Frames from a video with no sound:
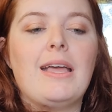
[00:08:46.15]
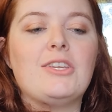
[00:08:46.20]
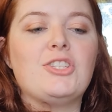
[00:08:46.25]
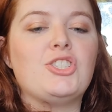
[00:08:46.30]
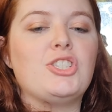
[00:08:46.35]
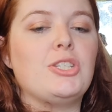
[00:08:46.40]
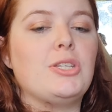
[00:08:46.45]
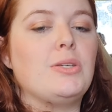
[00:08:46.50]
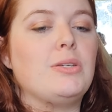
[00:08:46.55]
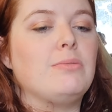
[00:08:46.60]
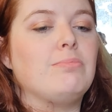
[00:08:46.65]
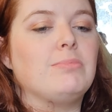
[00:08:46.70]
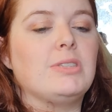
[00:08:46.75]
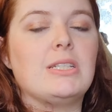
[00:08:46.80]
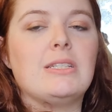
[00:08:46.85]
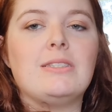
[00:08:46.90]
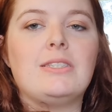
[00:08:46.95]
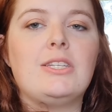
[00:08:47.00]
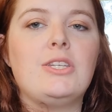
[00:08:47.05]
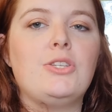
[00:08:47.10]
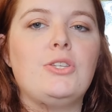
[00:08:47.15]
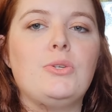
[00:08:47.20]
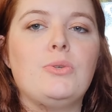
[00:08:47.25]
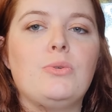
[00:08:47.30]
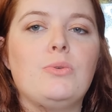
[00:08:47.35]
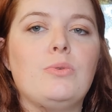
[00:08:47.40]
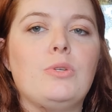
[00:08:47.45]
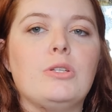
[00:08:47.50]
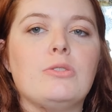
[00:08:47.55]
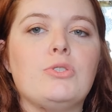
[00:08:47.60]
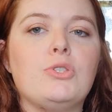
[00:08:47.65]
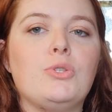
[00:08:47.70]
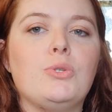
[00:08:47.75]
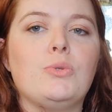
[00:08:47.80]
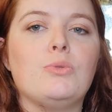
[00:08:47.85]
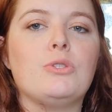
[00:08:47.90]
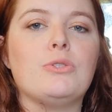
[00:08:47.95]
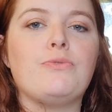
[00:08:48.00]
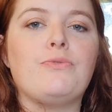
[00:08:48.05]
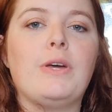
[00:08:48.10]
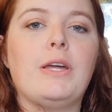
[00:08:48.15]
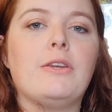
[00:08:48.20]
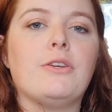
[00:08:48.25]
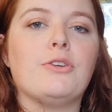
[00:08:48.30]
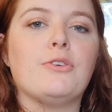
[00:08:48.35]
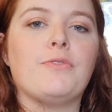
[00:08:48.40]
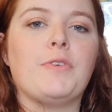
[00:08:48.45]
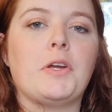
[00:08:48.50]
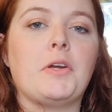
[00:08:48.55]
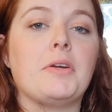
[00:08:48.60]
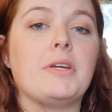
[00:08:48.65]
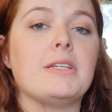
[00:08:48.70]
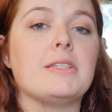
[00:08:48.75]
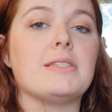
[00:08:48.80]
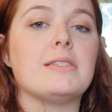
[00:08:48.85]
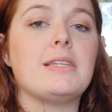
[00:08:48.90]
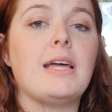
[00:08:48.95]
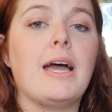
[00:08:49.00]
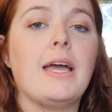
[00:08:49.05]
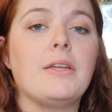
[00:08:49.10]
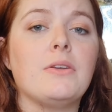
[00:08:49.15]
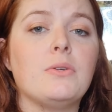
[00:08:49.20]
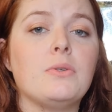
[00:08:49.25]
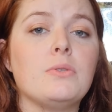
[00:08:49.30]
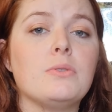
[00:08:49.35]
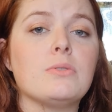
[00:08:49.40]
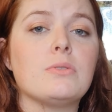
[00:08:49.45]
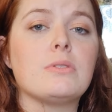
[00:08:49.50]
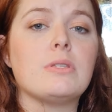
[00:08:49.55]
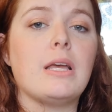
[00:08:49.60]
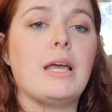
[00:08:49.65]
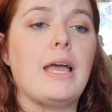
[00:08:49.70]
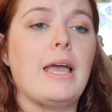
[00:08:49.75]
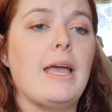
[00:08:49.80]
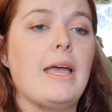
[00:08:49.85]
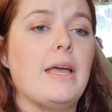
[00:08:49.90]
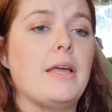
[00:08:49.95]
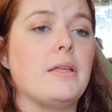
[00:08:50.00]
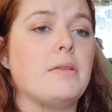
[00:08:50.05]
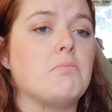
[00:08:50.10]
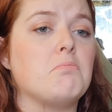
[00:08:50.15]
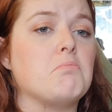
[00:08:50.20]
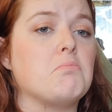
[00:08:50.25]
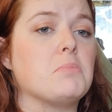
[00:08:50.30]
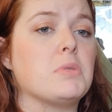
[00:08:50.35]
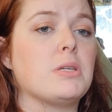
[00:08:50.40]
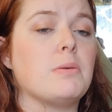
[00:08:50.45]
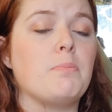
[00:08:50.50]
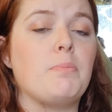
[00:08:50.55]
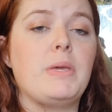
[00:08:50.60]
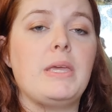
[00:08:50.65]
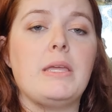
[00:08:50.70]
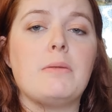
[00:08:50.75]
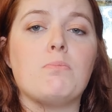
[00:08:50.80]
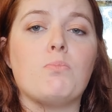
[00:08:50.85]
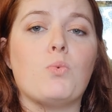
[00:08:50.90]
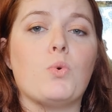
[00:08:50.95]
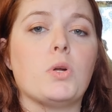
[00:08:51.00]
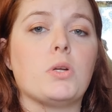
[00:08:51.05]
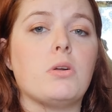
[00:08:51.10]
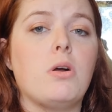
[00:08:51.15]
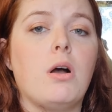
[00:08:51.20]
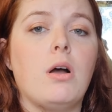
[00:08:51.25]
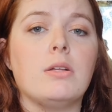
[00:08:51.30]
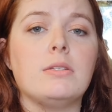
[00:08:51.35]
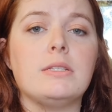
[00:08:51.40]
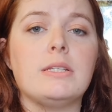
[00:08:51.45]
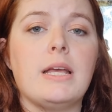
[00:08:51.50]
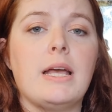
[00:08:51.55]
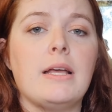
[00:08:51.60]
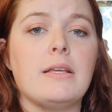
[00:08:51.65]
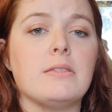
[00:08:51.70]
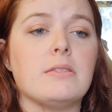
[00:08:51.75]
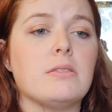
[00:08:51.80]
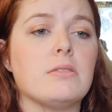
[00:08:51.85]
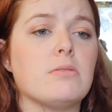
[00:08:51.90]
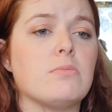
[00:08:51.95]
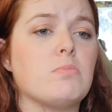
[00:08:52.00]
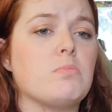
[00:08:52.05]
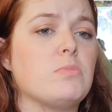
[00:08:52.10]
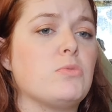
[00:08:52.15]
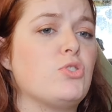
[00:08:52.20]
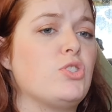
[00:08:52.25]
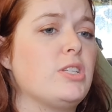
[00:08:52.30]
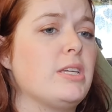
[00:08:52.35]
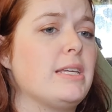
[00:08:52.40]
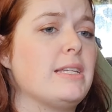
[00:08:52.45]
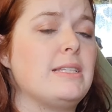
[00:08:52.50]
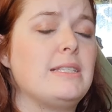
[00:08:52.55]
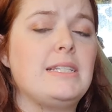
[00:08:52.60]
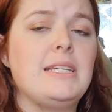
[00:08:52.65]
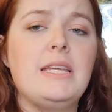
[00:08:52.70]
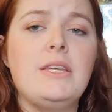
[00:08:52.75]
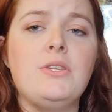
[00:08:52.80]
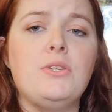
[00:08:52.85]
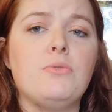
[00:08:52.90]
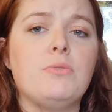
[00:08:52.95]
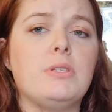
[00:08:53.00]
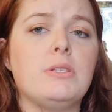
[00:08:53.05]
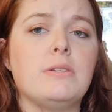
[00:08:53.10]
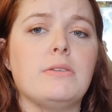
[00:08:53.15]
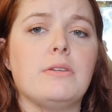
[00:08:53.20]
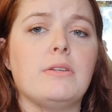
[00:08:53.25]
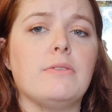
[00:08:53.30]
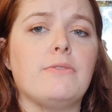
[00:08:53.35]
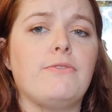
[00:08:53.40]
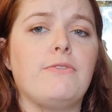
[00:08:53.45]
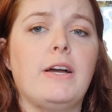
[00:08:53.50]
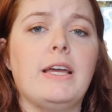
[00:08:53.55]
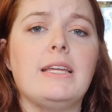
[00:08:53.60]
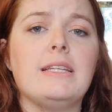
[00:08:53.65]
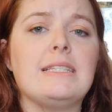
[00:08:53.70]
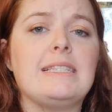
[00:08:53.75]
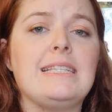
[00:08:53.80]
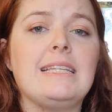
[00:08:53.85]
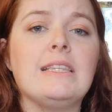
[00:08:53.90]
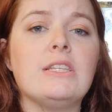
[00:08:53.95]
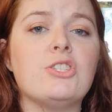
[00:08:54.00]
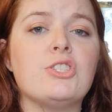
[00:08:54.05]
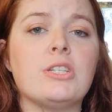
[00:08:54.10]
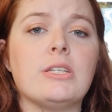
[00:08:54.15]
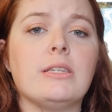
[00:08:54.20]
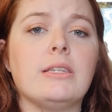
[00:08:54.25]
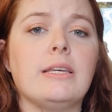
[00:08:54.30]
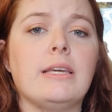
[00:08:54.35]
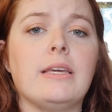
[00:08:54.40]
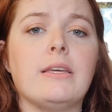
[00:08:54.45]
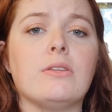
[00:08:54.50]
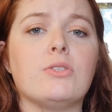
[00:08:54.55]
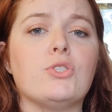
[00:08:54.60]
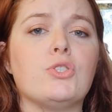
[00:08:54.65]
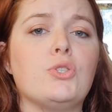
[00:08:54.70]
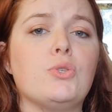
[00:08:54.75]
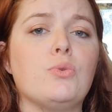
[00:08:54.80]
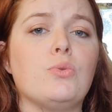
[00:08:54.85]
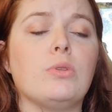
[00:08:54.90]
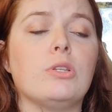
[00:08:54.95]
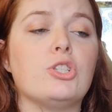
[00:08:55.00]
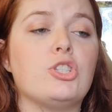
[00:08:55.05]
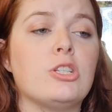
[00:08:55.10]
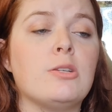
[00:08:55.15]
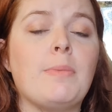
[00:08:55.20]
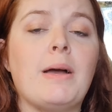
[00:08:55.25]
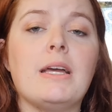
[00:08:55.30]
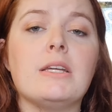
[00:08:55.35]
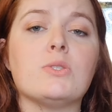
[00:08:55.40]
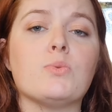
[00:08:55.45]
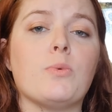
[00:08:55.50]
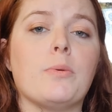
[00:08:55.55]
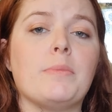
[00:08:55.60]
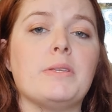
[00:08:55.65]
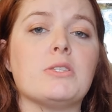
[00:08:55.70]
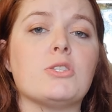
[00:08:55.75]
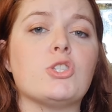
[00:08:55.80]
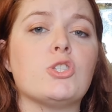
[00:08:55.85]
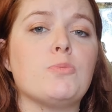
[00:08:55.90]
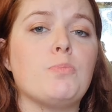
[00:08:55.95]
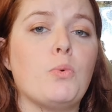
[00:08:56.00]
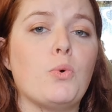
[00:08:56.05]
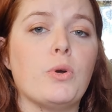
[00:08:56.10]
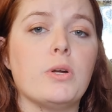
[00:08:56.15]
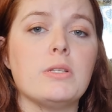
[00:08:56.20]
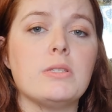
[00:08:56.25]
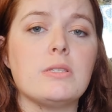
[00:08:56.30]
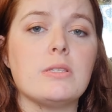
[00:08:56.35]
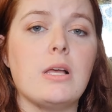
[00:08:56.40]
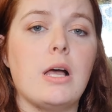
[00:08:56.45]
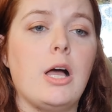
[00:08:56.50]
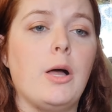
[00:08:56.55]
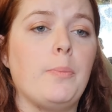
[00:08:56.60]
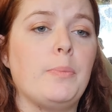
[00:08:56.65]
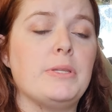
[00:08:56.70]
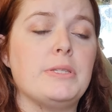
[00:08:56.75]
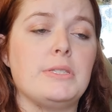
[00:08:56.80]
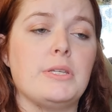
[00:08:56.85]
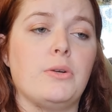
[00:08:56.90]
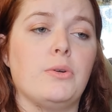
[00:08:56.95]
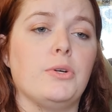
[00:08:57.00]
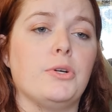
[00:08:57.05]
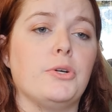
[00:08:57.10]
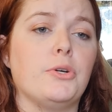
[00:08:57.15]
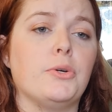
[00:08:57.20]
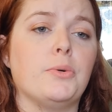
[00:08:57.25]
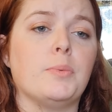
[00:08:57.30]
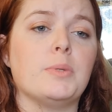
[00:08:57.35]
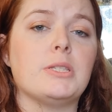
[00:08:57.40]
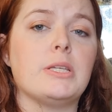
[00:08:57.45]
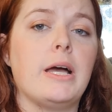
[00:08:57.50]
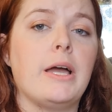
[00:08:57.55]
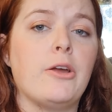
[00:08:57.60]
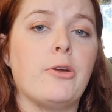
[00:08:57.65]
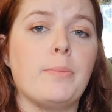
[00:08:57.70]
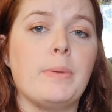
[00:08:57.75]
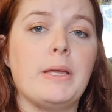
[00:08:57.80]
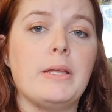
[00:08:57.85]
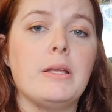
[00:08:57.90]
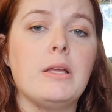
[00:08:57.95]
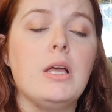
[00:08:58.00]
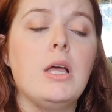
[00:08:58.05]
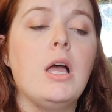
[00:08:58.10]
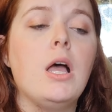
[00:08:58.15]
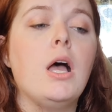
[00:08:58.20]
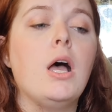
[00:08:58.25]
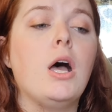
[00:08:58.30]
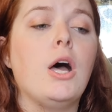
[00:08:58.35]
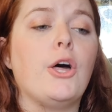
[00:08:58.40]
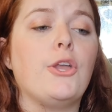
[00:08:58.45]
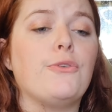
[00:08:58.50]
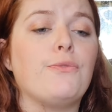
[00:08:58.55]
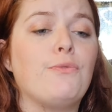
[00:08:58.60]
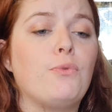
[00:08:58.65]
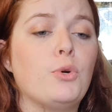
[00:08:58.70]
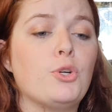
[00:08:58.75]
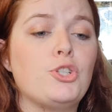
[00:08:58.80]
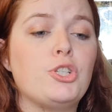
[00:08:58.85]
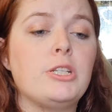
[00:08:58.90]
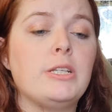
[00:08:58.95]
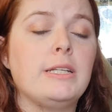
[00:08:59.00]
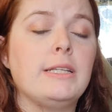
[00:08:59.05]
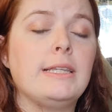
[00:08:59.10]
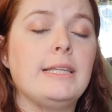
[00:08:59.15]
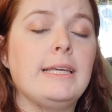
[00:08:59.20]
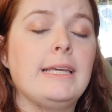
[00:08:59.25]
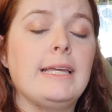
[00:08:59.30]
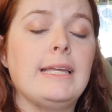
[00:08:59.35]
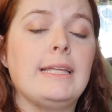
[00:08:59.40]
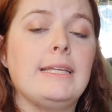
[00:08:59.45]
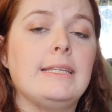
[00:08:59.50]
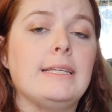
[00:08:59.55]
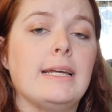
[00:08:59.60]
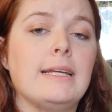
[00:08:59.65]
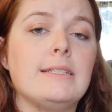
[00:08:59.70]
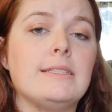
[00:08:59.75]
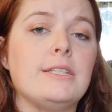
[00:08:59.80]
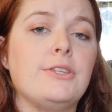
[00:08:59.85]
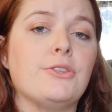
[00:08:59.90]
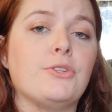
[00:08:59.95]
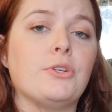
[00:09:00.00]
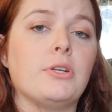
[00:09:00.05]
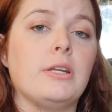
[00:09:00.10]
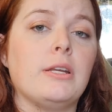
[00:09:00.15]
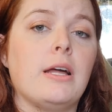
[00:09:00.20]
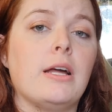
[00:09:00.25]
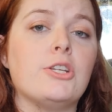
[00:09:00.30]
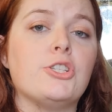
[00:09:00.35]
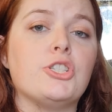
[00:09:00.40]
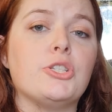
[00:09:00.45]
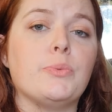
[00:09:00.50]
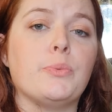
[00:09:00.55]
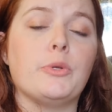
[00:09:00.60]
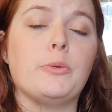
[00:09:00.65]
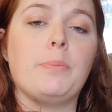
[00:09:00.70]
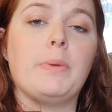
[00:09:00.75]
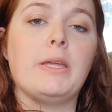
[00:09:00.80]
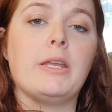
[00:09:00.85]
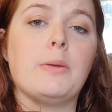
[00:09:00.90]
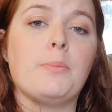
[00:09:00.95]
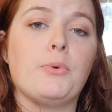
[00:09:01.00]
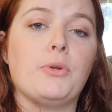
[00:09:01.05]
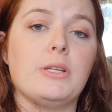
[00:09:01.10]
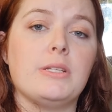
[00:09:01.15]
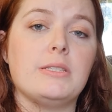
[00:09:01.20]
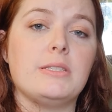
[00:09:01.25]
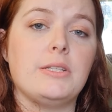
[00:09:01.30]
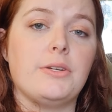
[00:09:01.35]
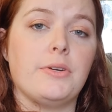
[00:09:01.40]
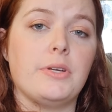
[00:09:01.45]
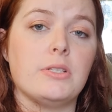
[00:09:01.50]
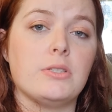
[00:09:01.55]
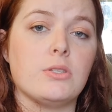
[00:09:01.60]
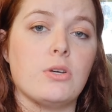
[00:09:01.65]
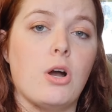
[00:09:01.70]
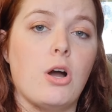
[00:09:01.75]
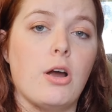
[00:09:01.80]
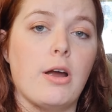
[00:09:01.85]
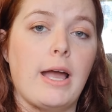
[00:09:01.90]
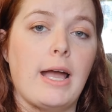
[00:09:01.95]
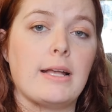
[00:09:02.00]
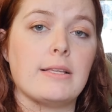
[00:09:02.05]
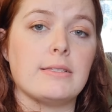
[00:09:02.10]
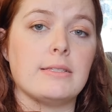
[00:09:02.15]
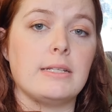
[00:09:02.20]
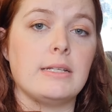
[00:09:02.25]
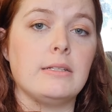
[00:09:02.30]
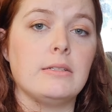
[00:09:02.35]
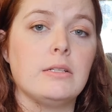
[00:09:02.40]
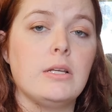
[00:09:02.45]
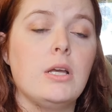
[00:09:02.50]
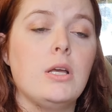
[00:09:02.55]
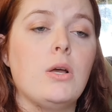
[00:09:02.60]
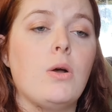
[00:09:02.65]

She continued to defend her various titles and compete in more contests. She continued to fight diligently to legitimize women's sports up until her retirement. Unfortunately, in 1939, she would be in a pretty serious car accident.